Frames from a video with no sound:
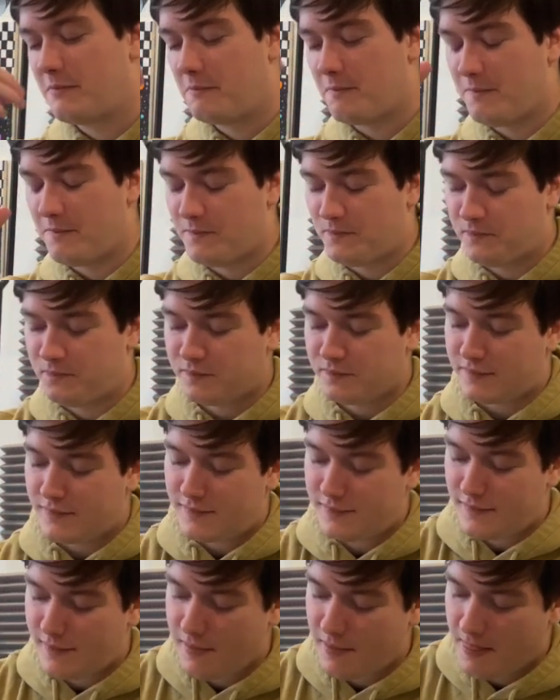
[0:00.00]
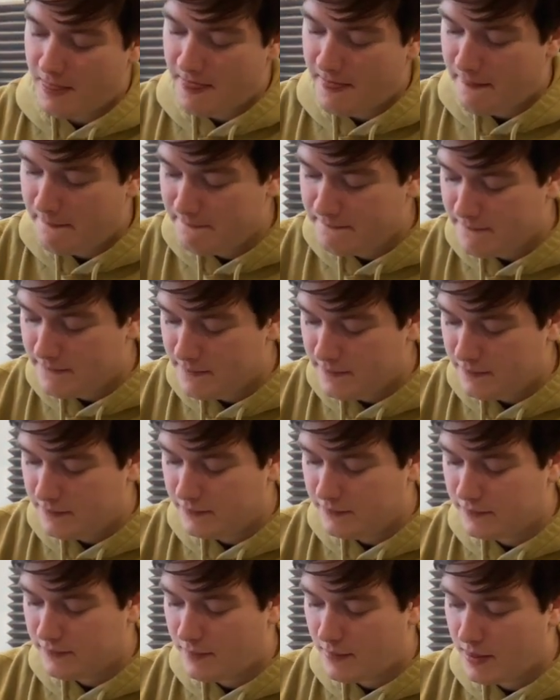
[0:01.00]

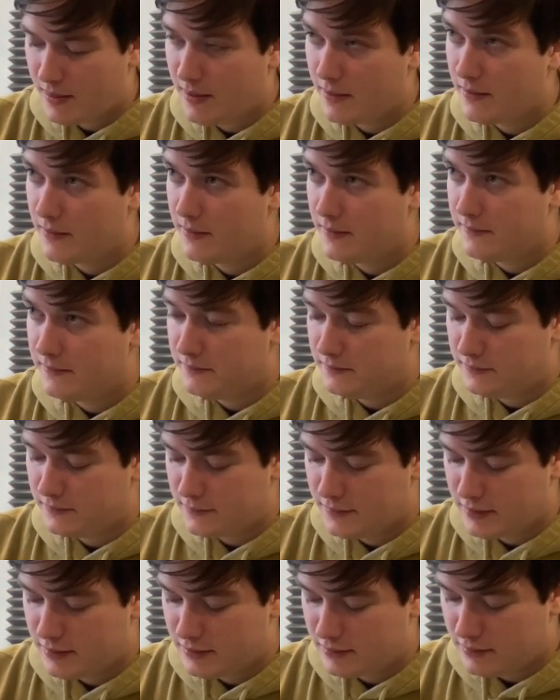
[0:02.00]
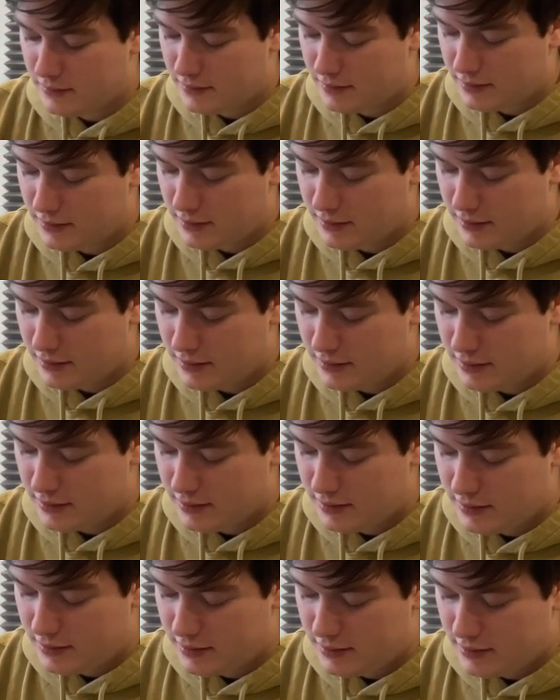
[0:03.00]
No words are spoken by the person on screen.